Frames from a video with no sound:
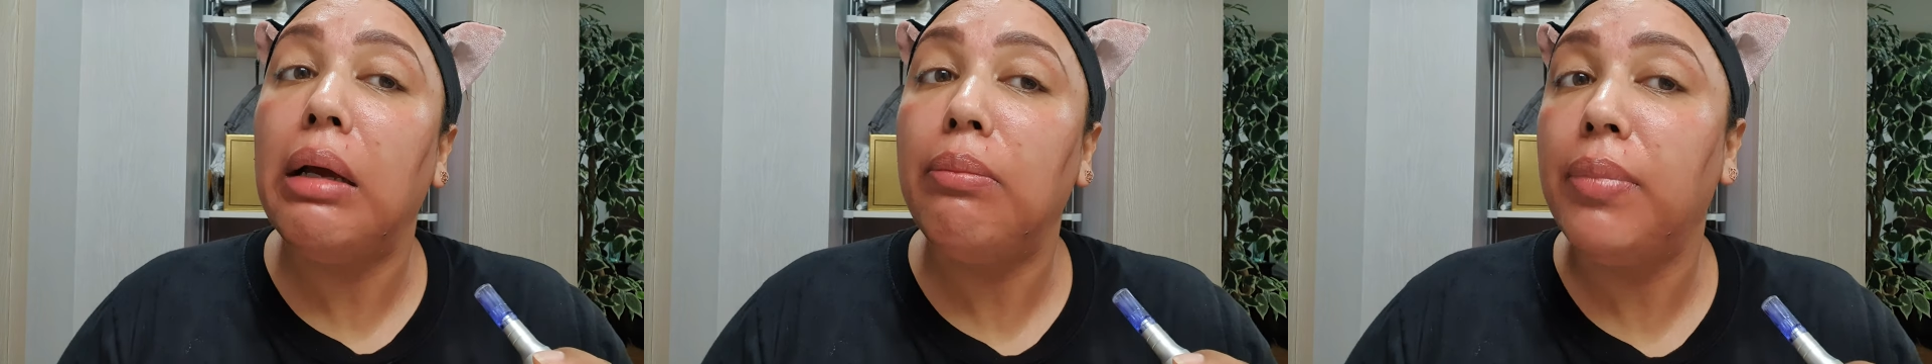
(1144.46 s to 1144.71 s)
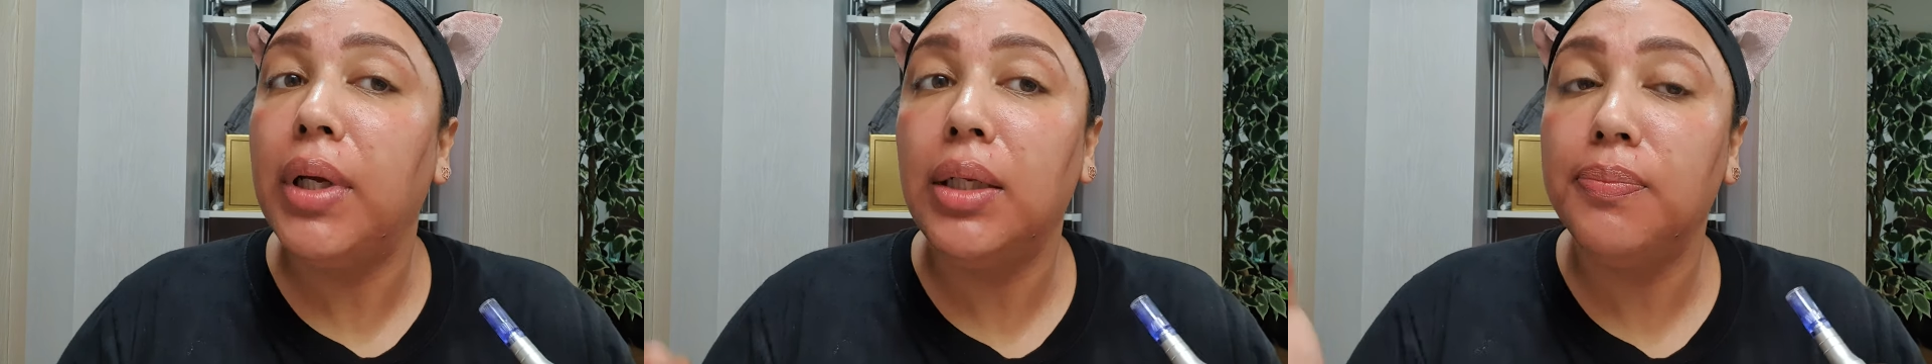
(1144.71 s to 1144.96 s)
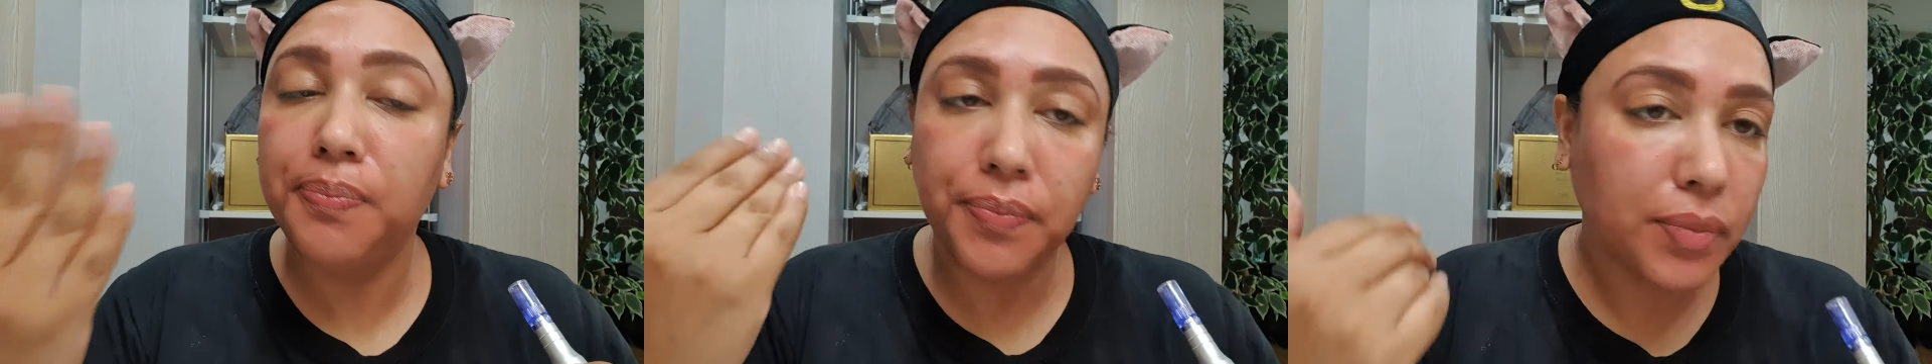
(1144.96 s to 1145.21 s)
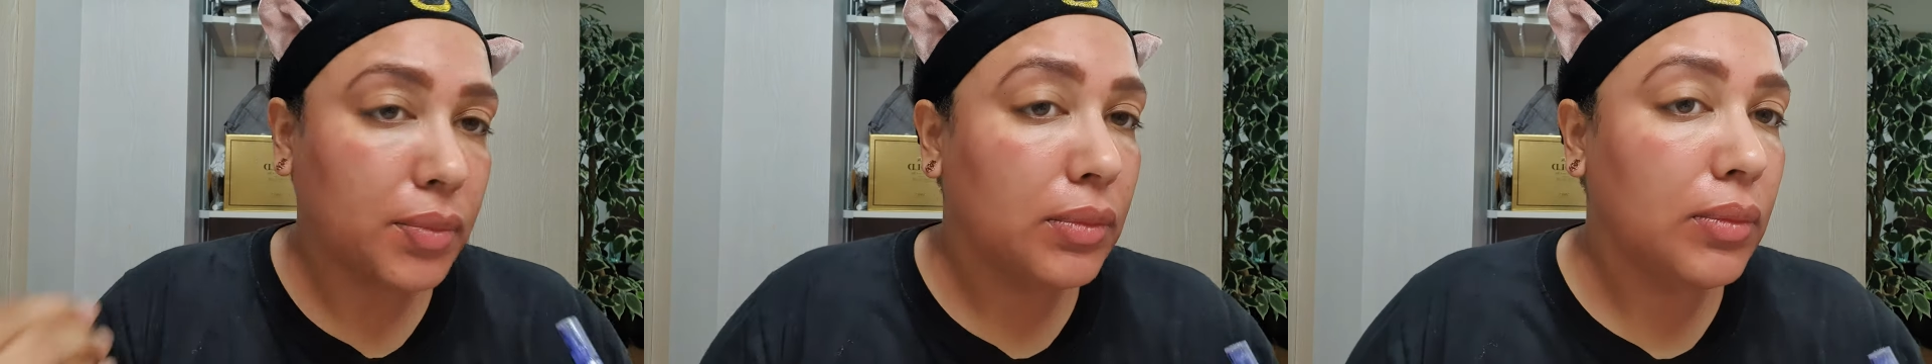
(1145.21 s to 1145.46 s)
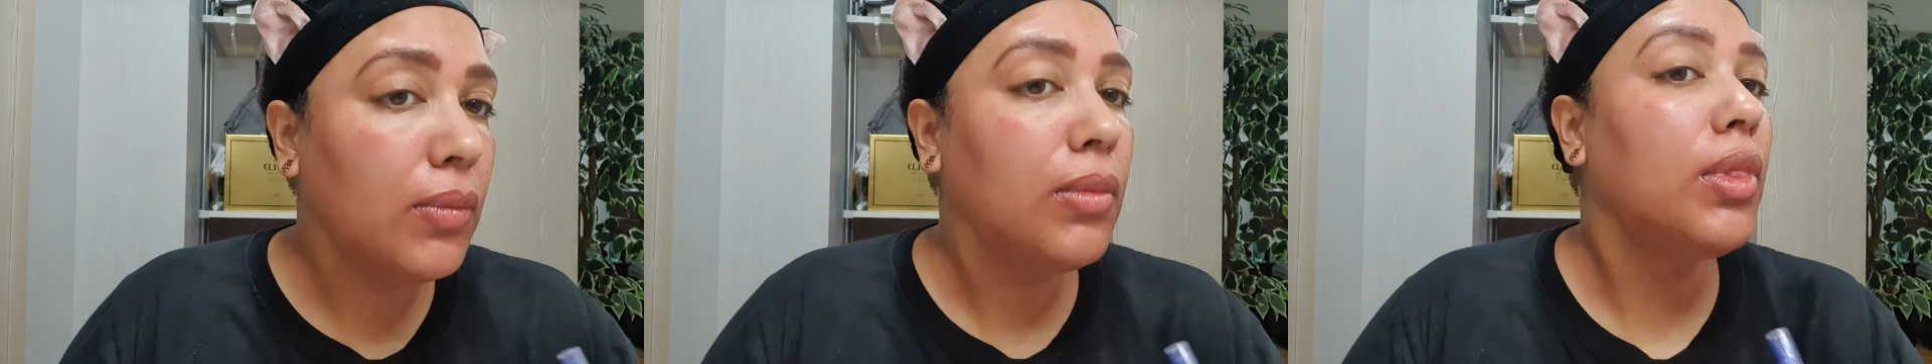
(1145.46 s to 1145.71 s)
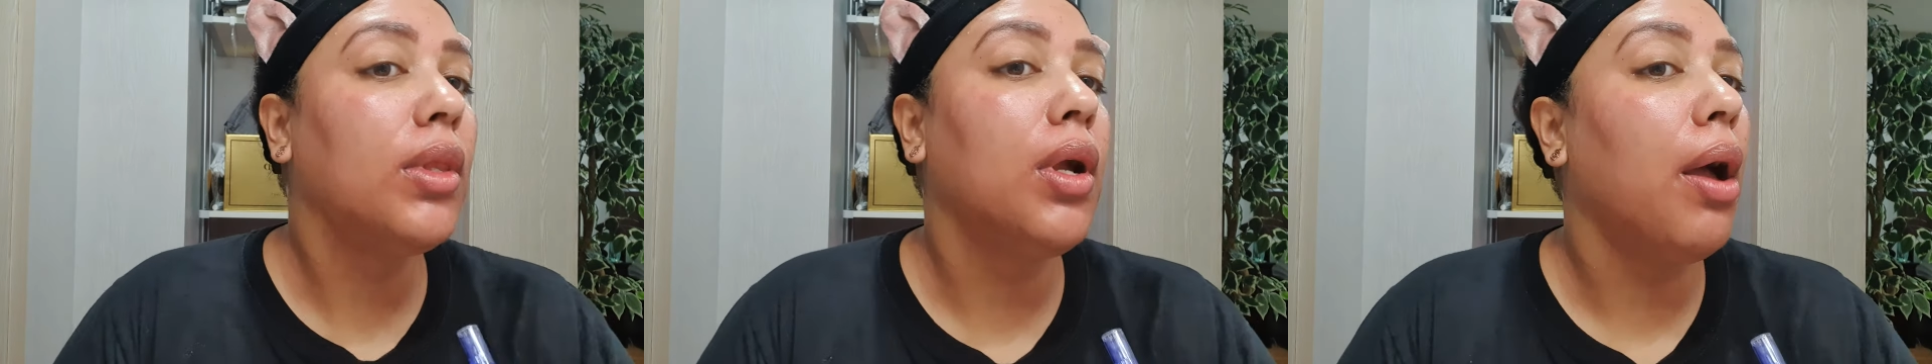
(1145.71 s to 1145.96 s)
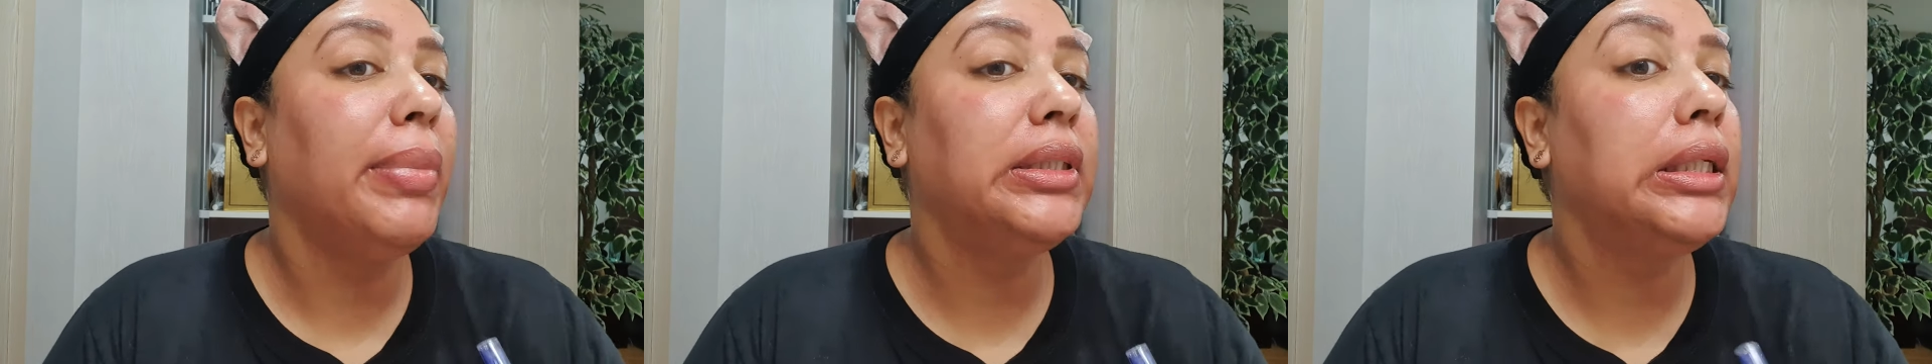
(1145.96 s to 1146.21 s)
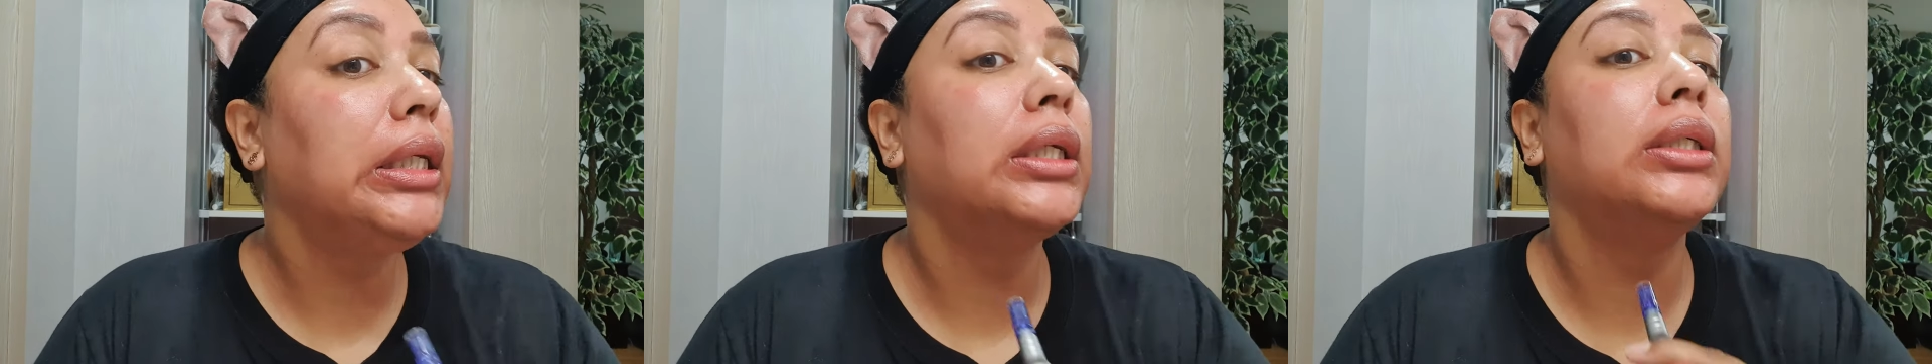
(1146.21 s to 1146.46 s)
But I'm gonna
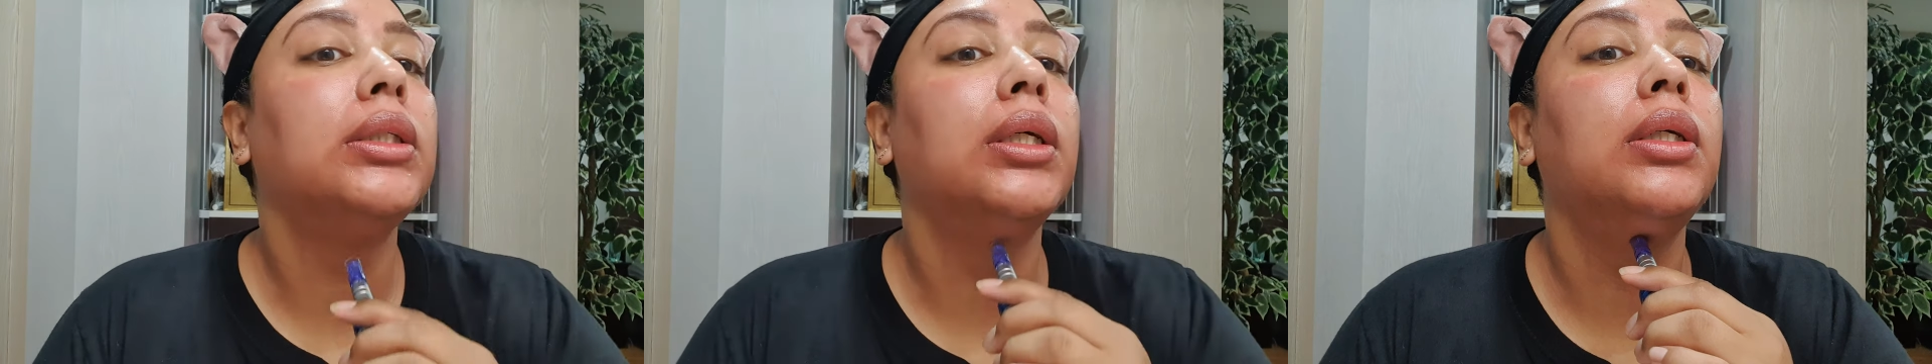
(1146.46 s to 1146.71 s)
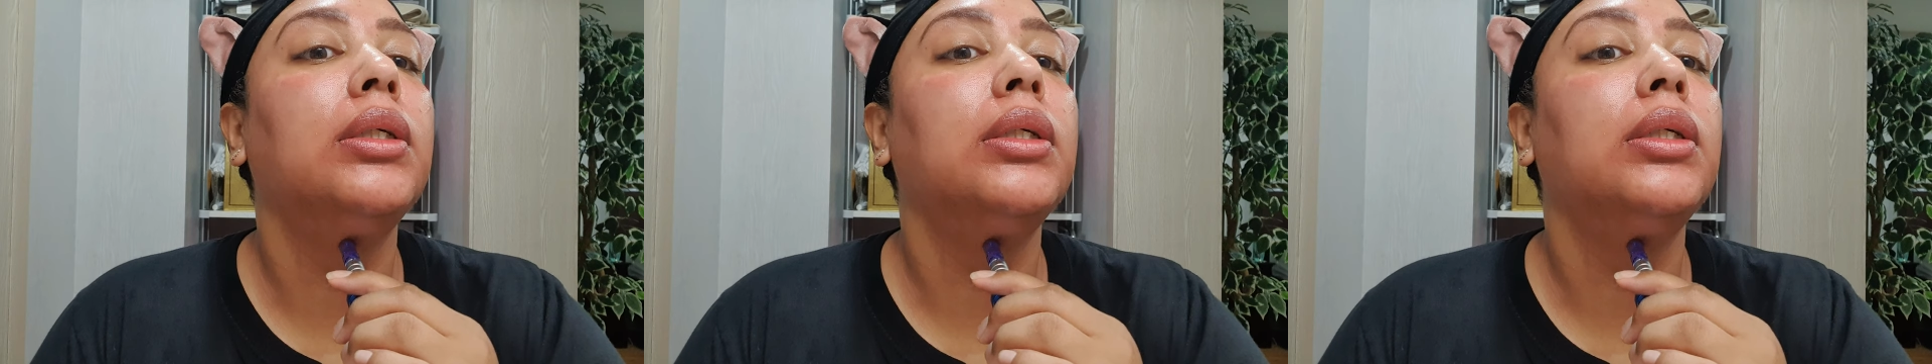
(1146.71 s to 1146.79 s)
take it.